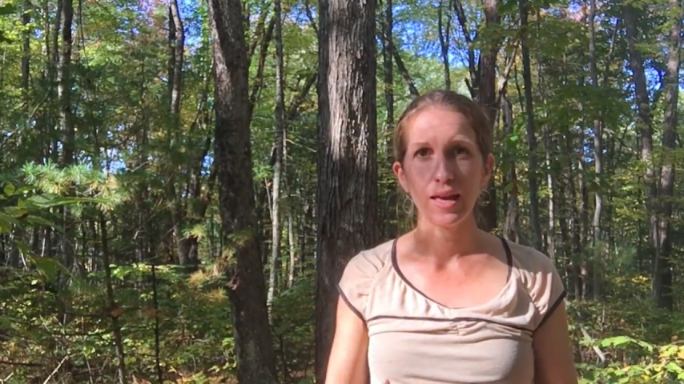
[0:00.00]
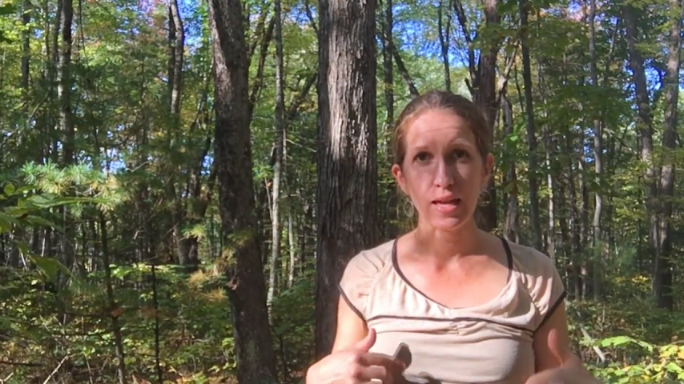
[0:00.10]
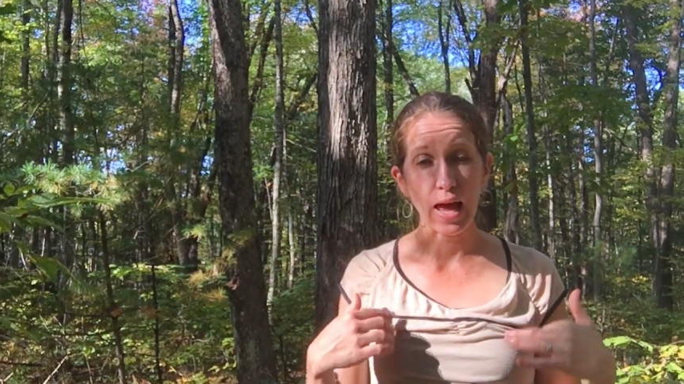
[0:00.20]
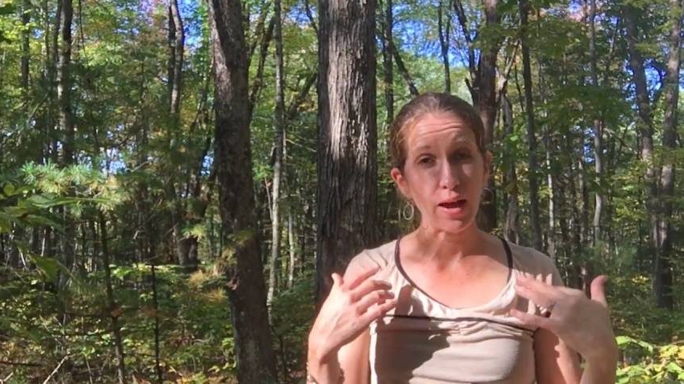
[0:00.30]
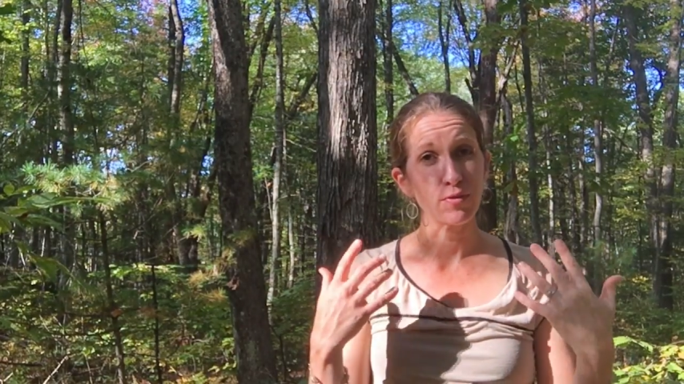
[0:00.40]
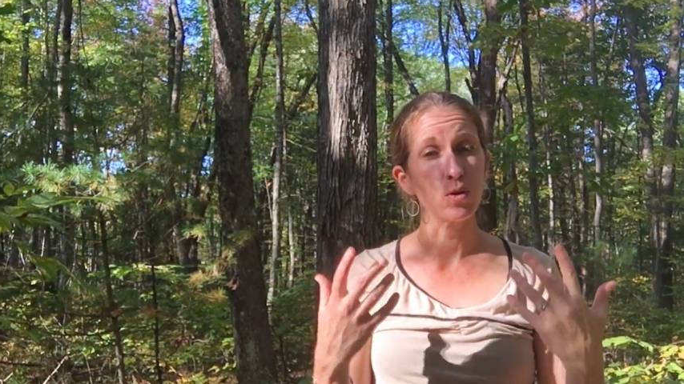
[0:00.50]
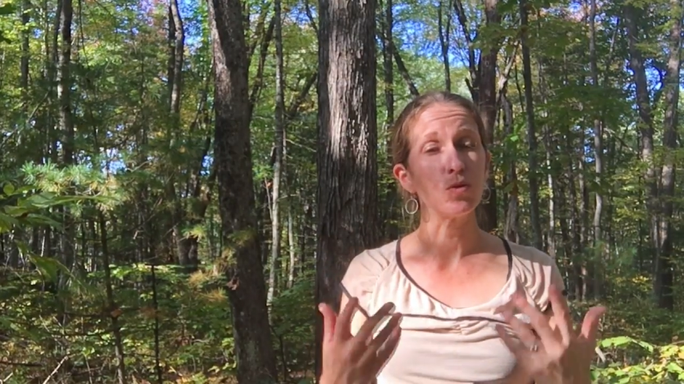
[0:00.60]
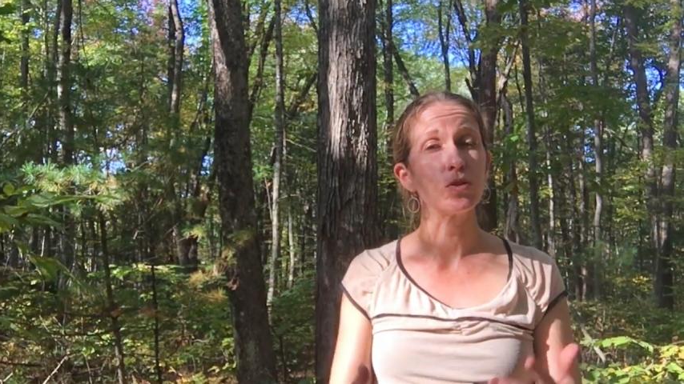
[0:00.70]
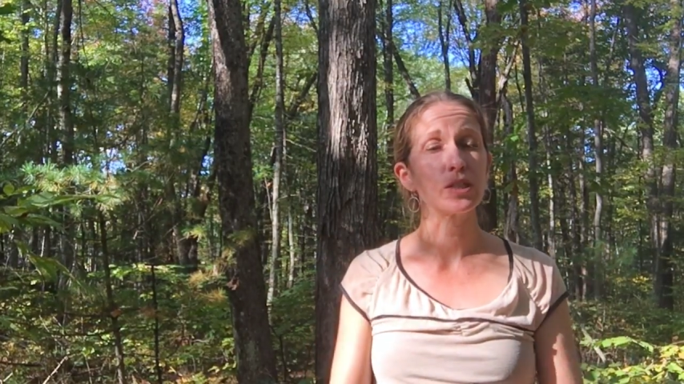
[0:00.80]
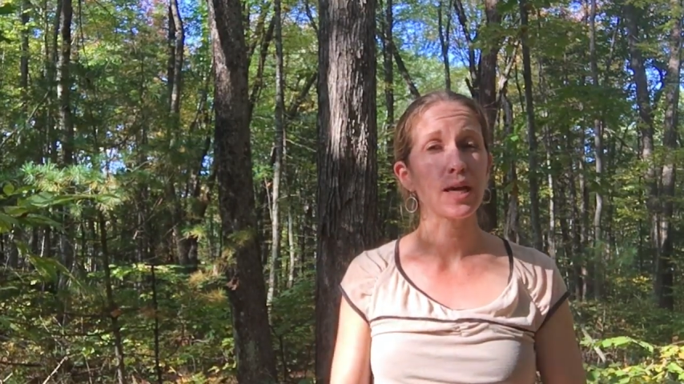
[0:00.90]
And
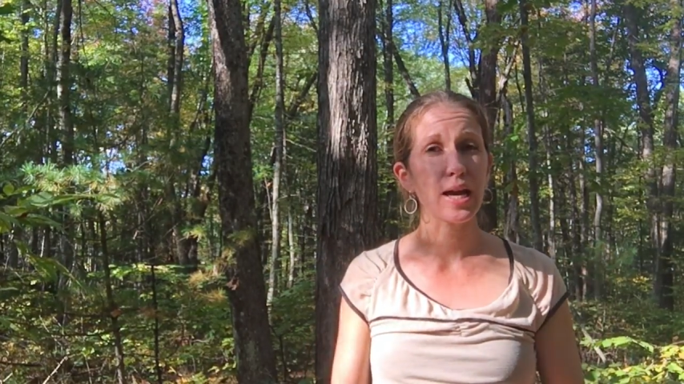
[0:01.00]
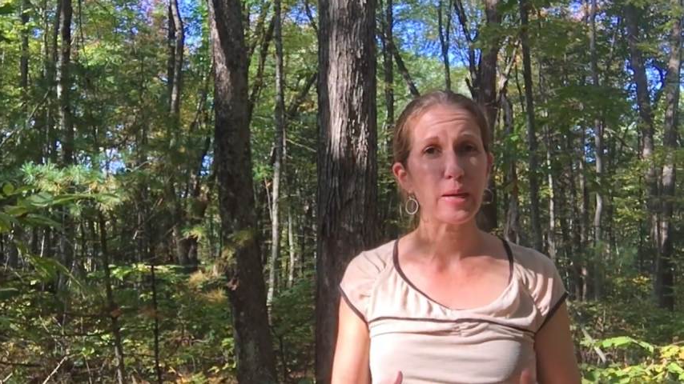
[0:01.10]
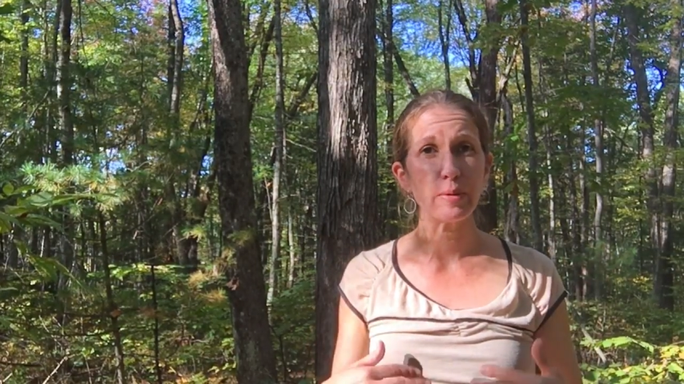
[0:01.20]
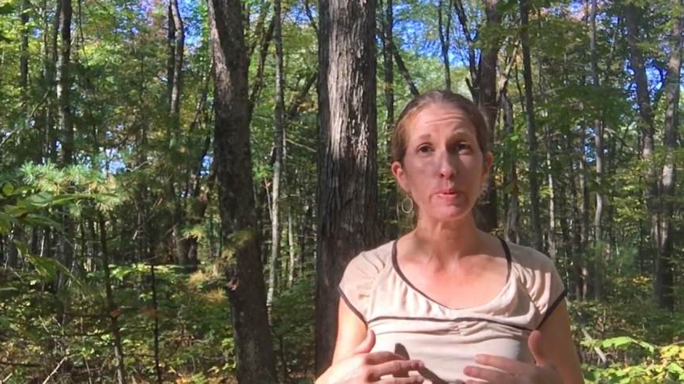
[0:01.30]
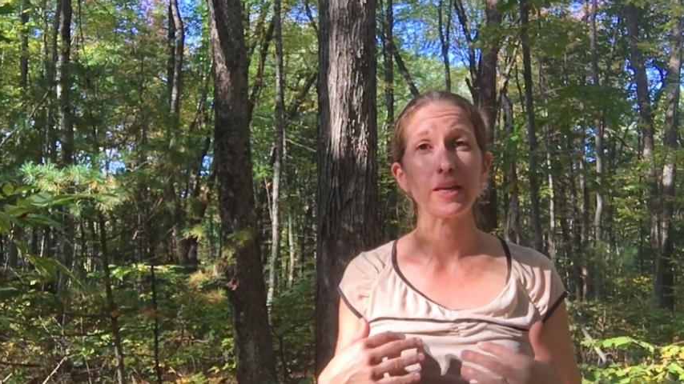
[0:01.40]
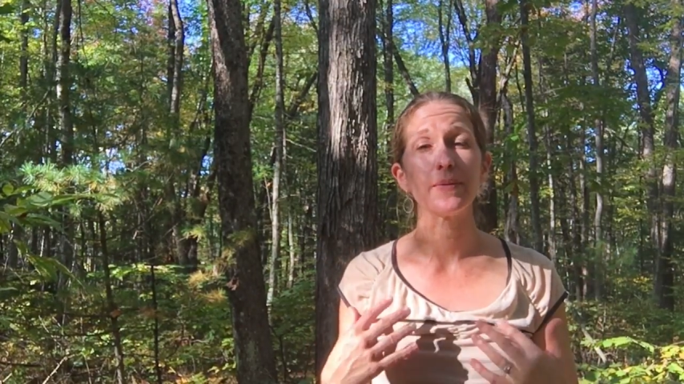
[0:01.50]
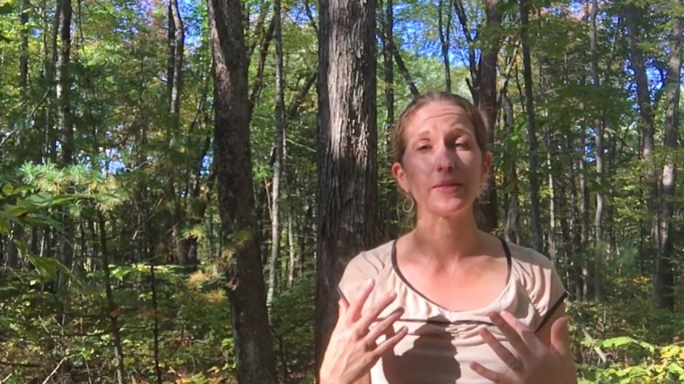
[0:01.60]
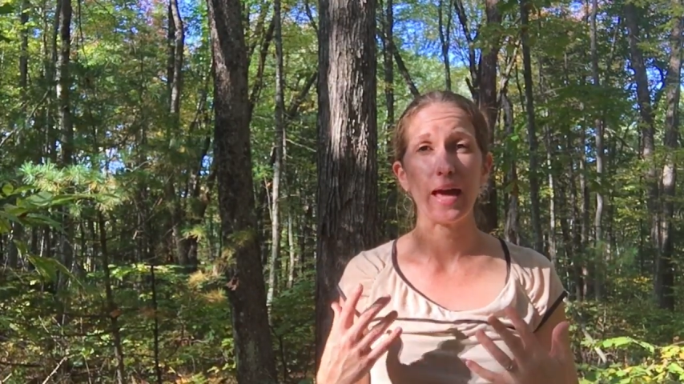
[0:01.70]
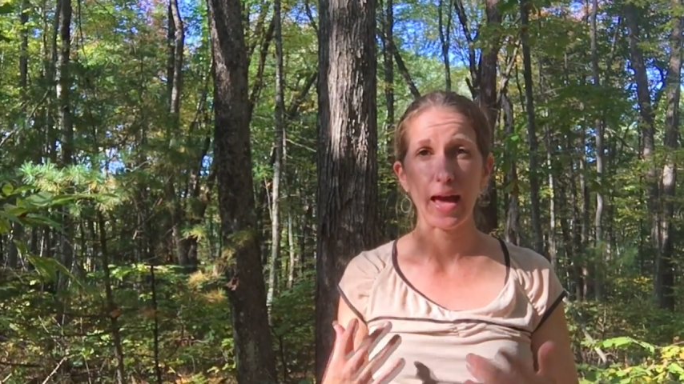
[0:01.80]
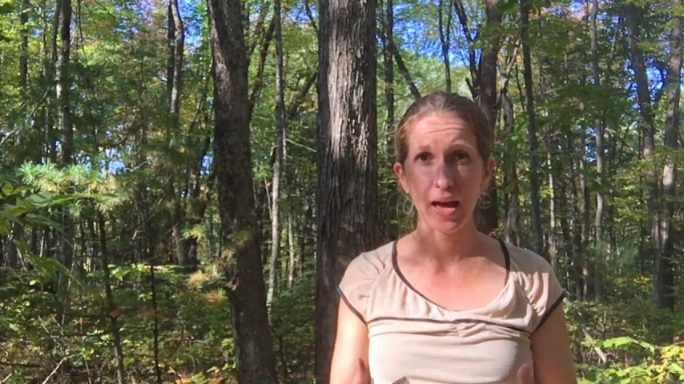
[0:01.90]
over time it becomes
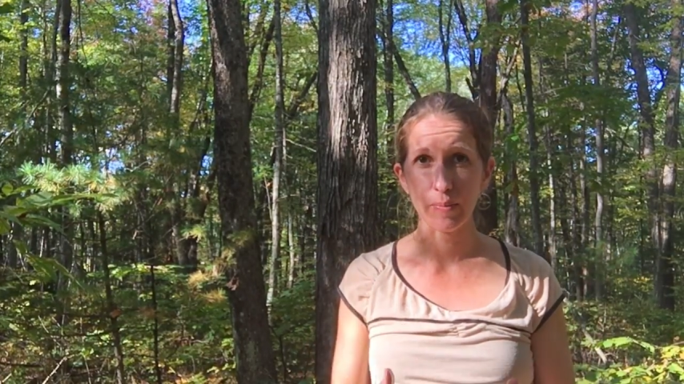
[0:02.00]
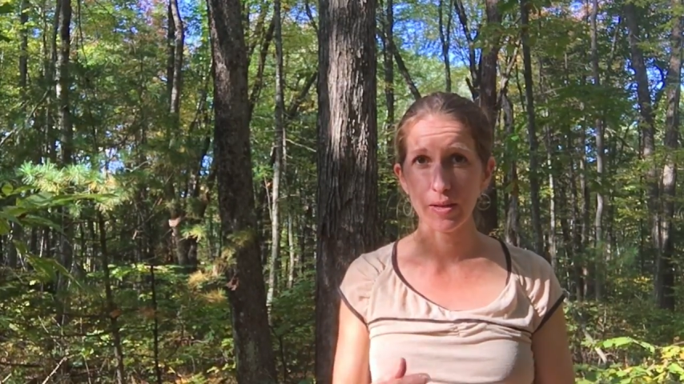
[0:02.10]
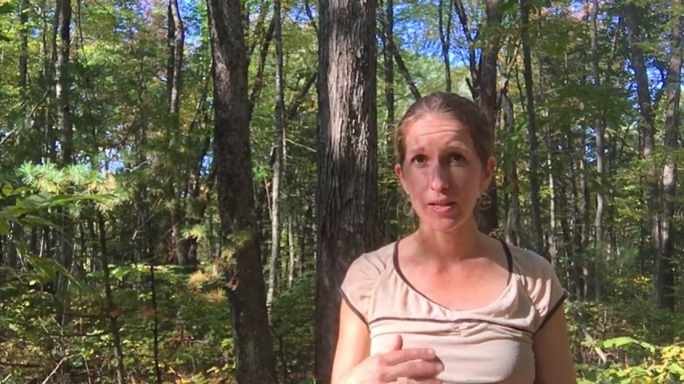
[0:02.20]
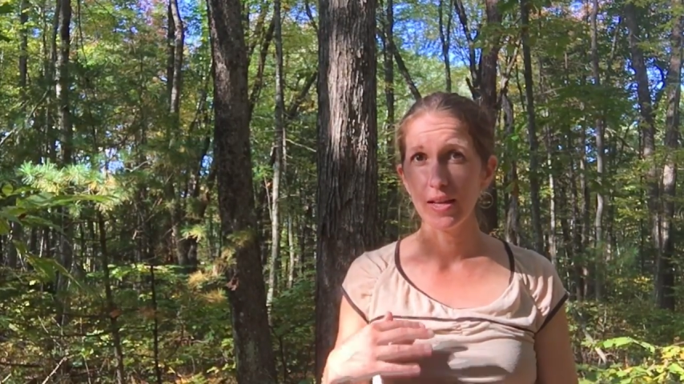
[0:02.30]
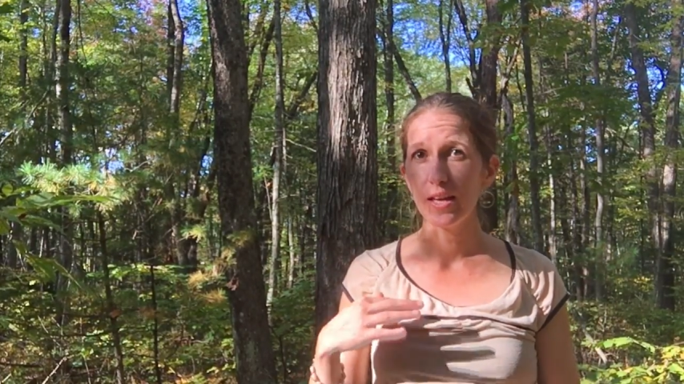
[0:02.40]
a habit.